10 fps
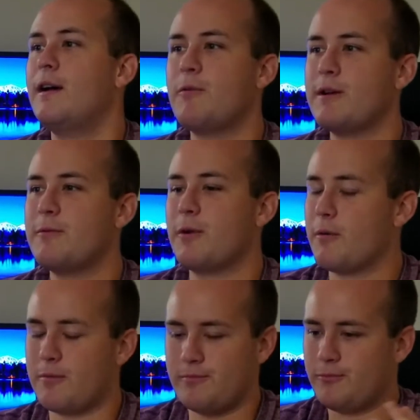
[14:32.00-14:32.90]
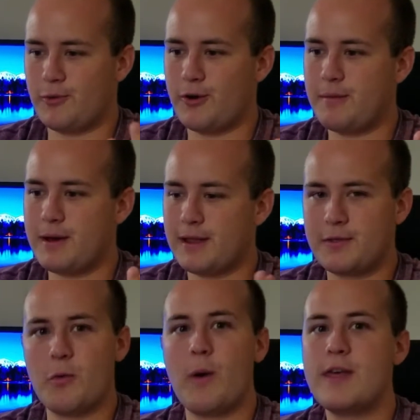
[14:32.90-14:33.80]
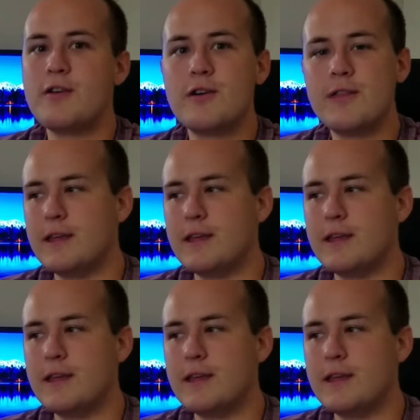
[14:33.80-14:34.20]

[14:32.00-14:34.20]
we're worried about like the weather,